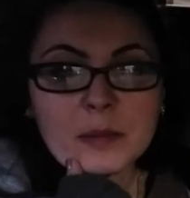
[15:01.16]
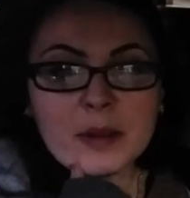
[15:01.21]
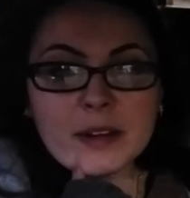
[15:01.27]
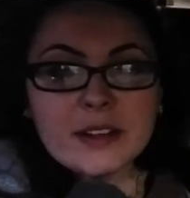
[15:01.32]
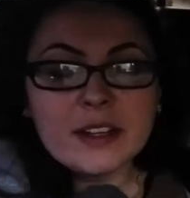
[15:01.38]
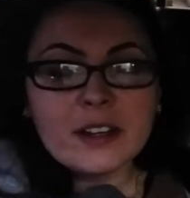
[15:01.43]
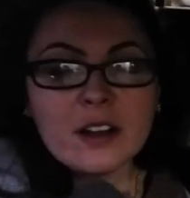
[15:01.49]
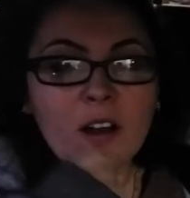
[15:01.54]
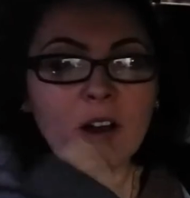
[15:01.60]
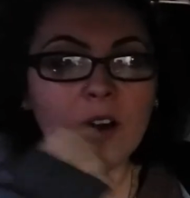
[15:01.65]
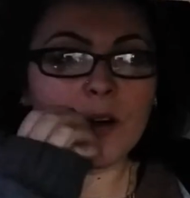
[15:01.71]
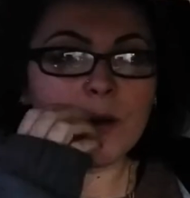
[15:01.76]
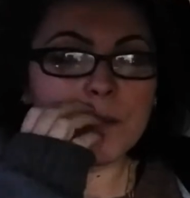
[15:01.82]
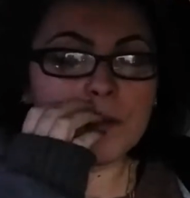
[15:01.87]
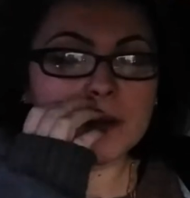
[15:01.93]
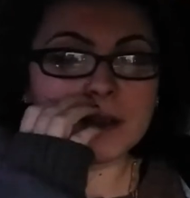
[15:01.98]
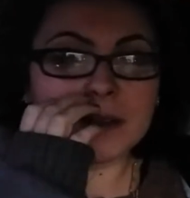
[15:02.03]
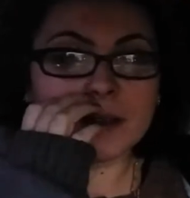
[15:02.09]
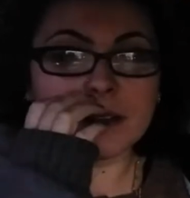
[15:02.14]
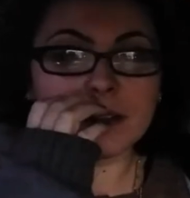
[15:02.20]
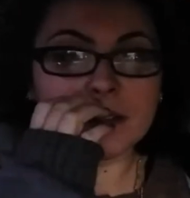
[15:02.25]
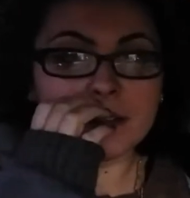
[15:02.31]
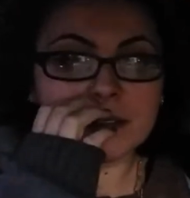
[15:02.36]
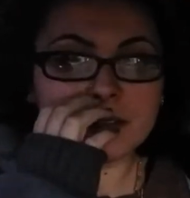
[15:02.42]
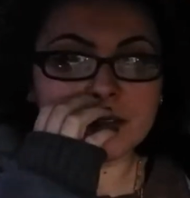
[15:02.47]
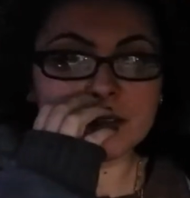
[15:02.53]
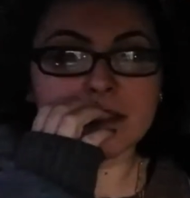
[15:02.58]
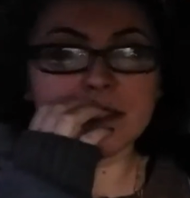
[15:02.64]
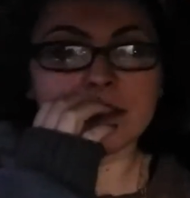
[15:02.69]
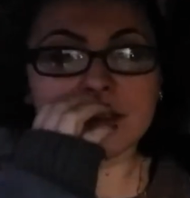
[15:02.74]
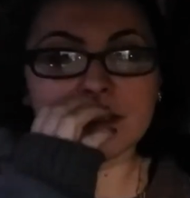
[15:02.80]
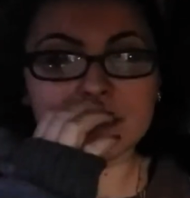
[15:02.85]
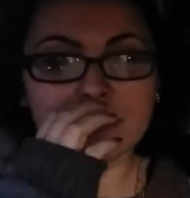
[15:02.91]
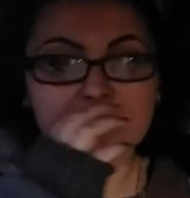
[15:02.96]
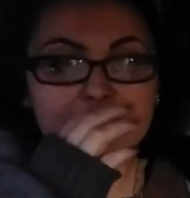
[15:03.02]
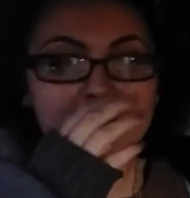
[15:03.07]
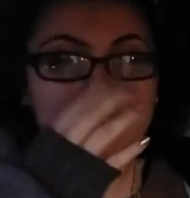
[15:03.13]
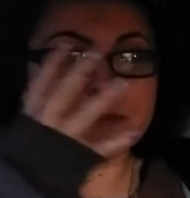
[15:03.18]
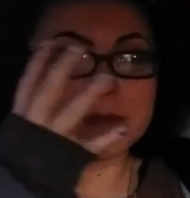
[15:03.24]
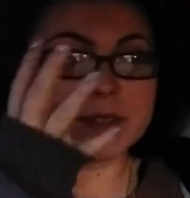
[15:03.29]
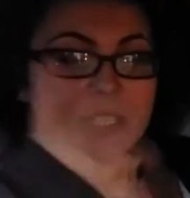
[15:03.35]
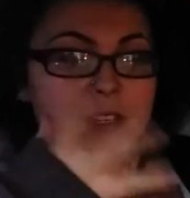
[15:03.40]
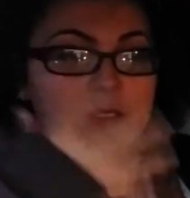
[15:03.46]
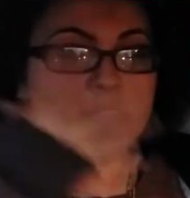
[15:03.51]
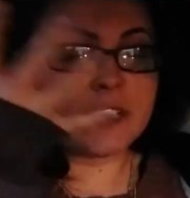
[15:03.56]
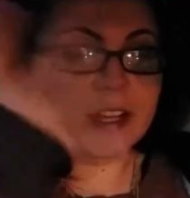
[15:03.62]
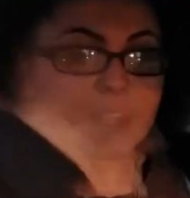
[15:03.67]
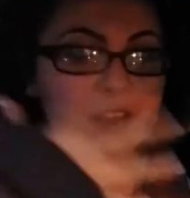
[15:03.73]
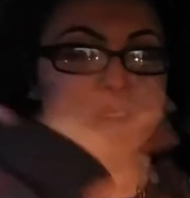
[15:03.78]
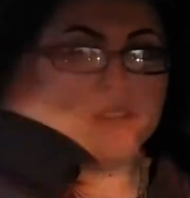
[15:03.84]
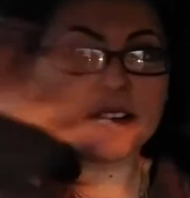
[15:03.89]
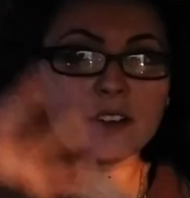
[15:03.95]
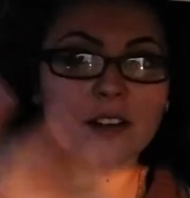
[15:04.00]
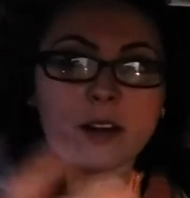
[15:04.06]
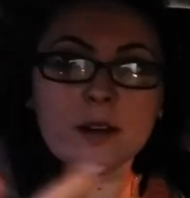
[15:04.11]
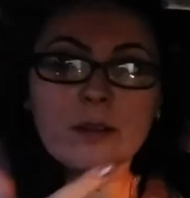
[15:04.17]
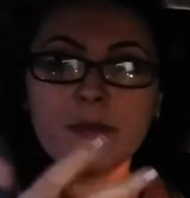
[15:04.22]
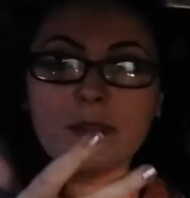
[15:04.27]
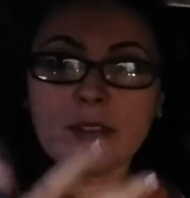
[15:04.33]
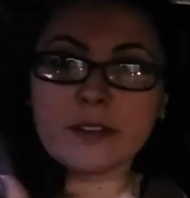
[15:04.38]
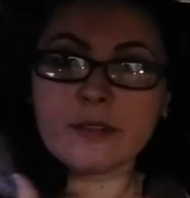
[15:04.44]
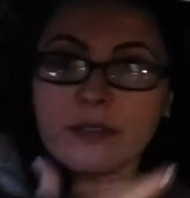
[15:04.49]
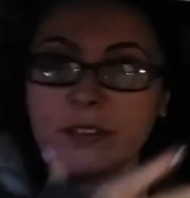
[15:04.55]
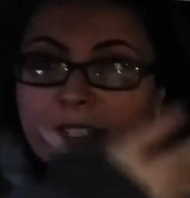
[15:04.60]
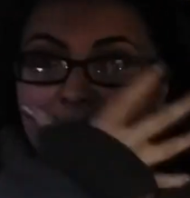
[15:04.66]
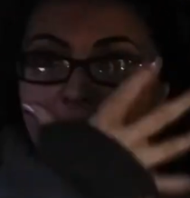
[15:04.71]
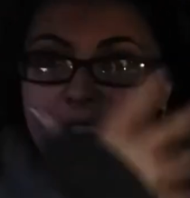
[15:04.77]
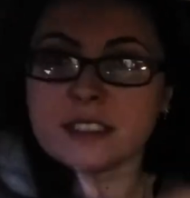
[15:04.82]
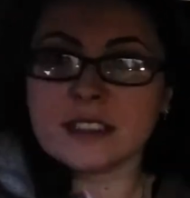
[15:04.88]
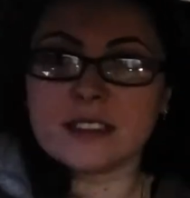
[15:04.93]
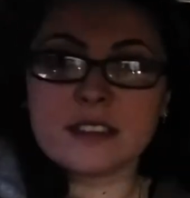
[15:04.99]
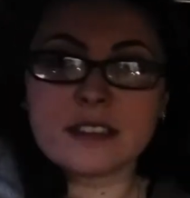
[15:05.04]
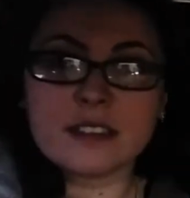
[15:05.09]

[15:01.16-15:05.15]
going to get home and do some self-care and hopefully fix it.